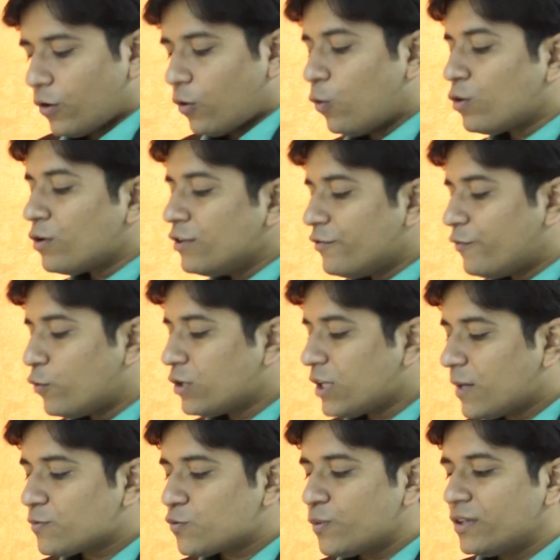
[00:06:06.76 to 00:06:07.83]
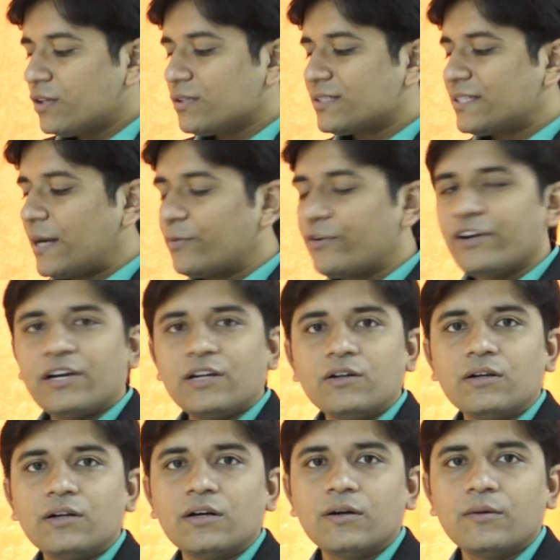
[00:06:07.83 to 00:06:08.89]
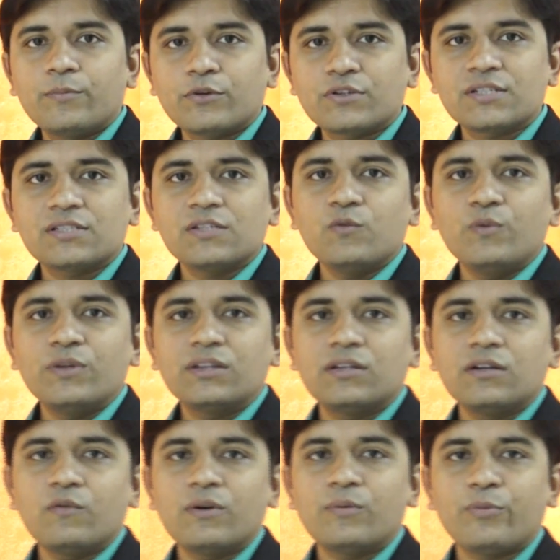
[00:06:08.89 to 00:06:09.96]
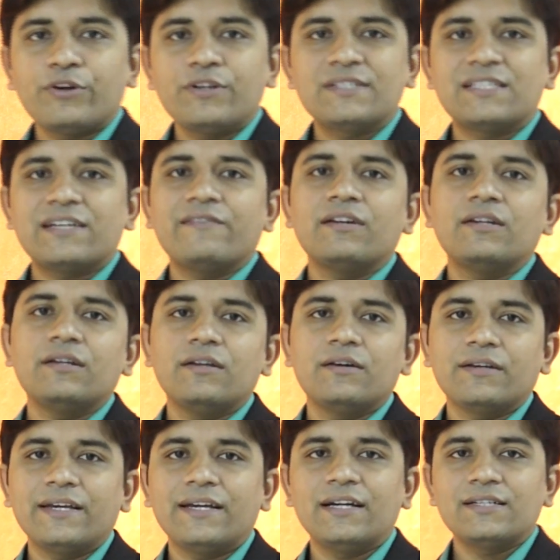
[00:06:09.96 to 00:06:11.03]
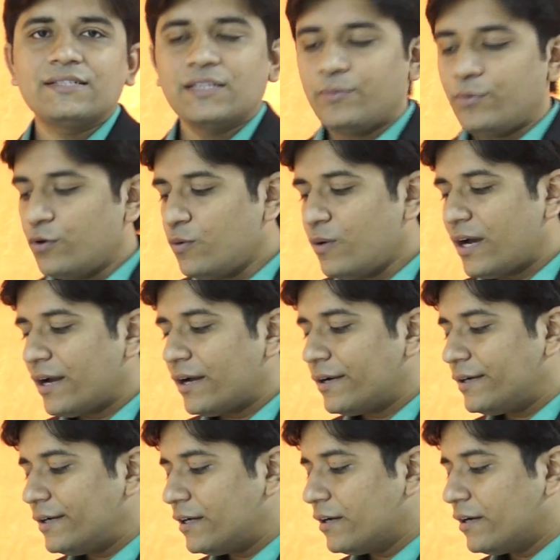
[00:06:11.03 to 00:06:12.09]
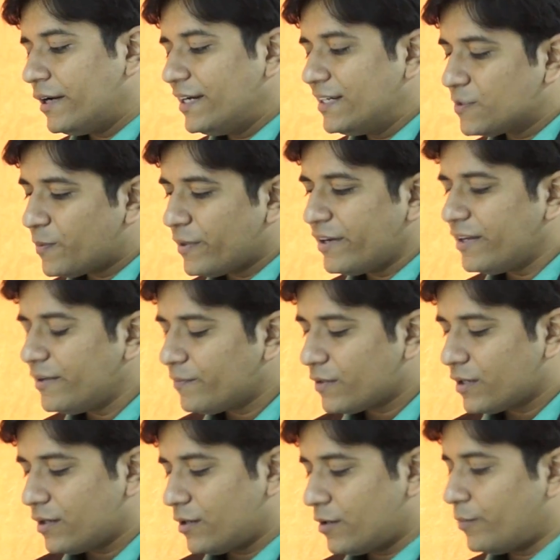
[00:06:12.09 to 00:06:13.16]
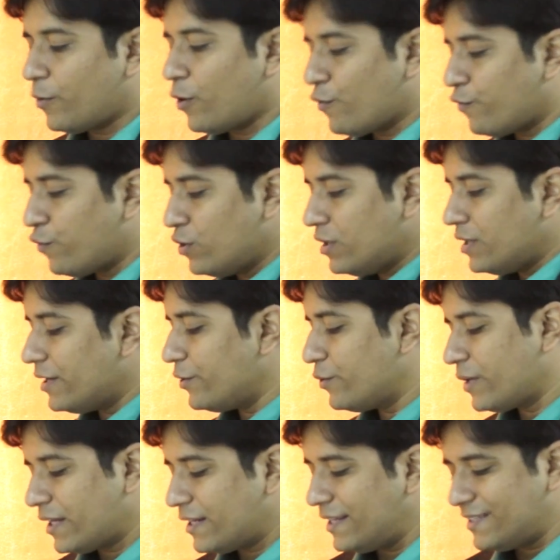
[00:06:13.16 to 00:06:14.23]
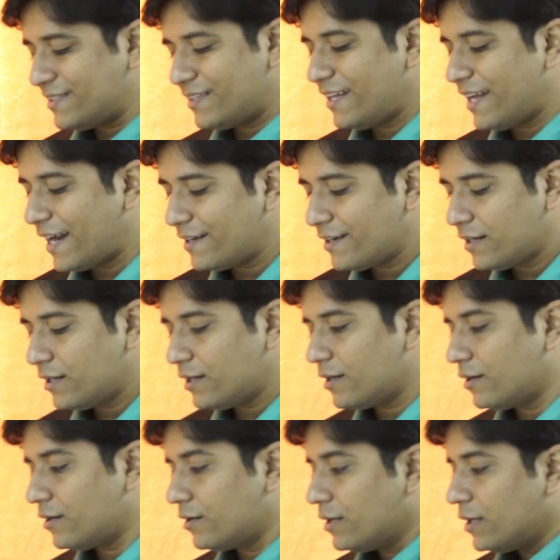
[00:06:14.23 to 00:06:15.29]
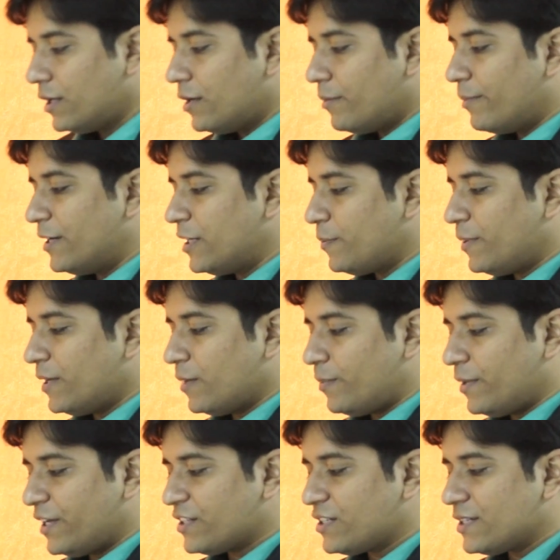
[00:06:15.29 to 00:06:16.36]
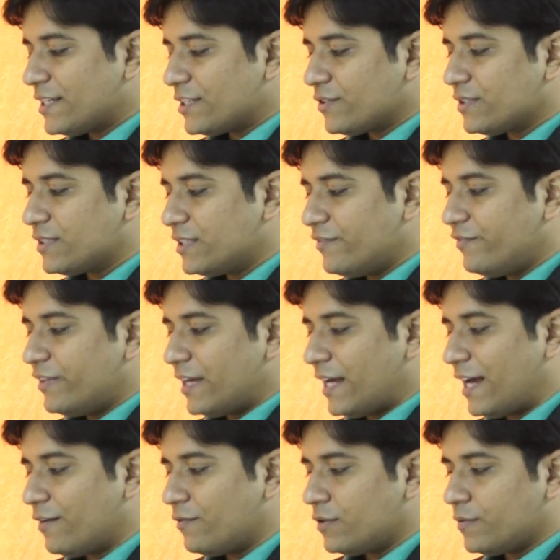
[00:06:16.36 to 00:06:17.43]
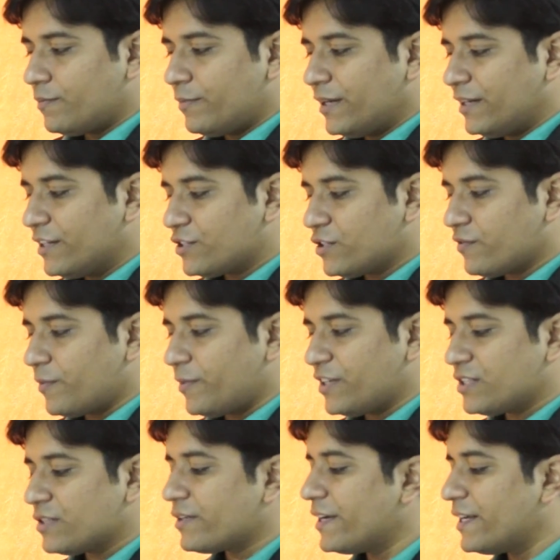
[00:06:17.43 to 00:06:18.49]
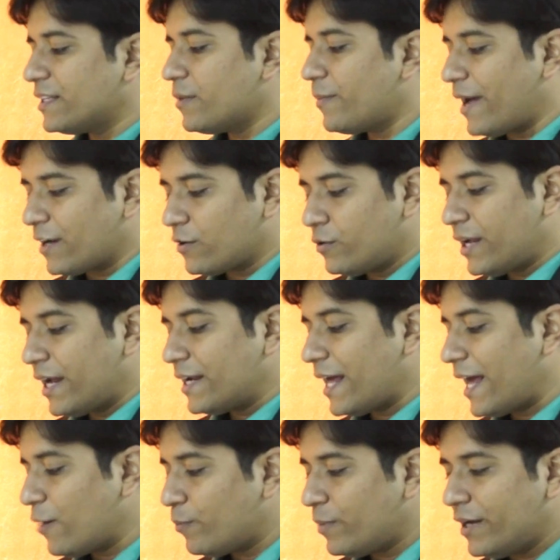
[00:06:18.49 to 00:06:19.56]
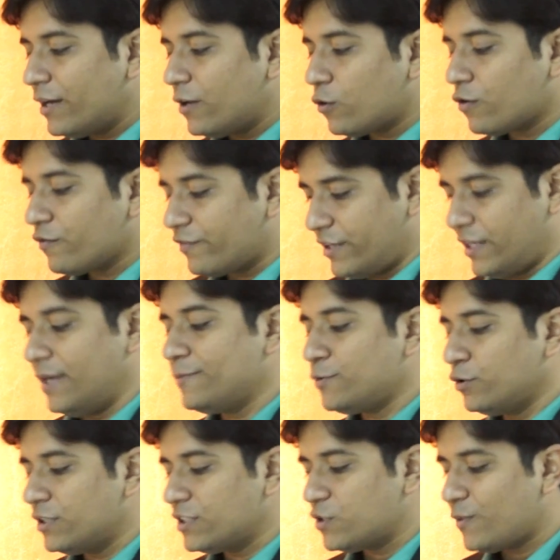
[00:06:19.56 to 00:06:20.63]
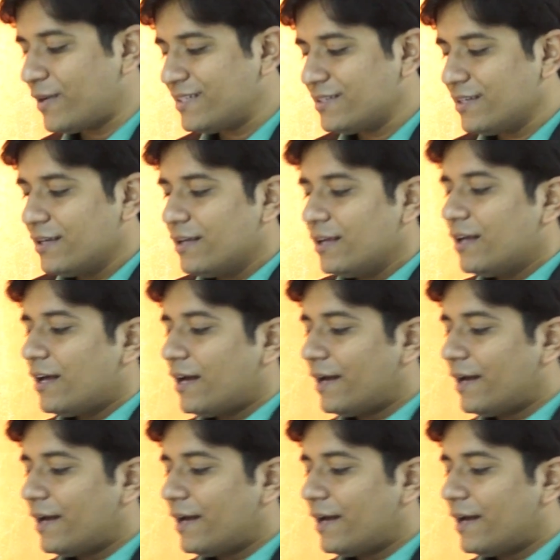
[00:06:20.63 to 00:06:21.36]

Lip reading: Overall, the phone comes with a Snapdragon processor with 1.7 GHz CPU, and it's pretty powerful. You can easily handle multiple applications. As you can see, we have a big list of applications running in the background, and I have played a lot of games on this device.